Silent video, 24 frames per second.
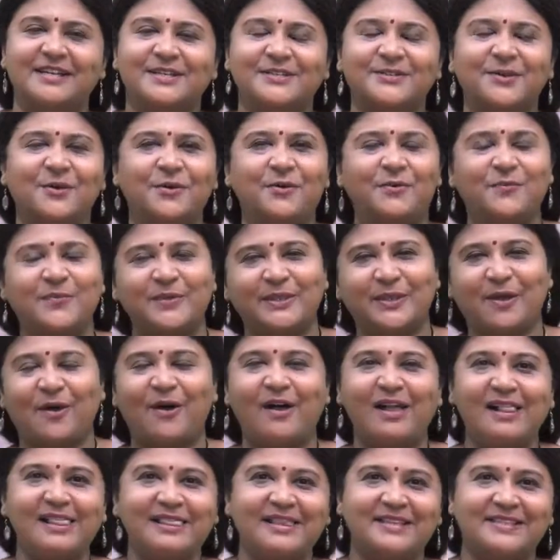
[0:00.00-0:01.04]
So with
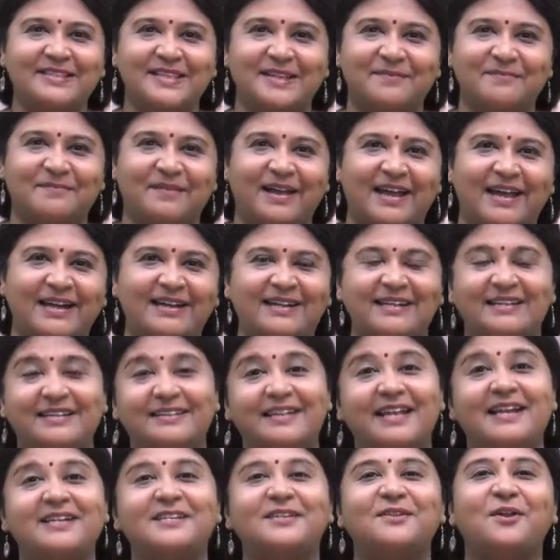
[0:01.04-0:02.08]
all this in mind,
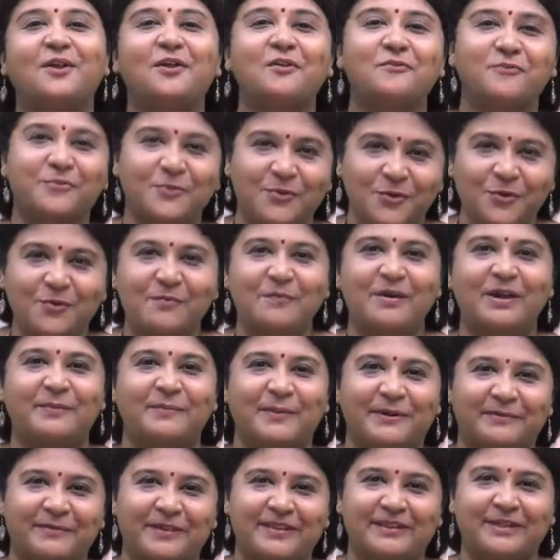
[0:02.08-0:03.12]
there is a lot of humor
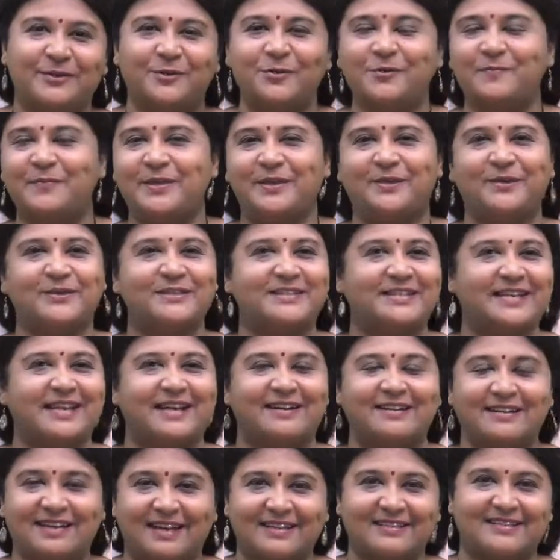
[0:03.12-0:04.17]
between the two because they
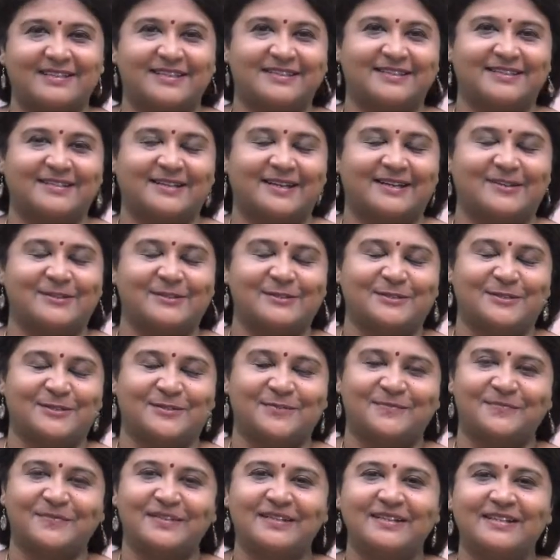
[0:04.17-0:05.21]
are cousins
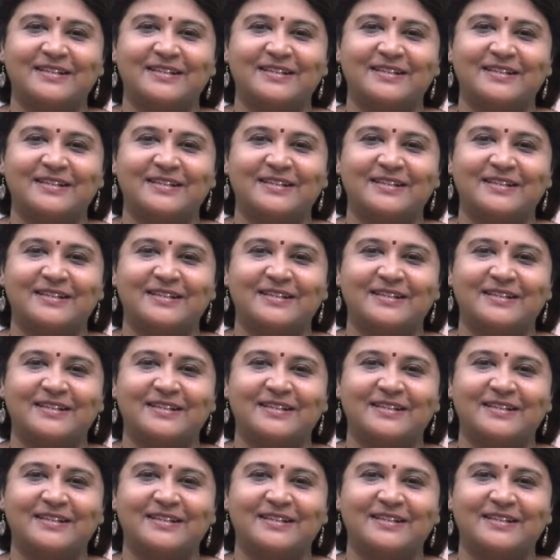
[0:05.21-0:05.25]
also.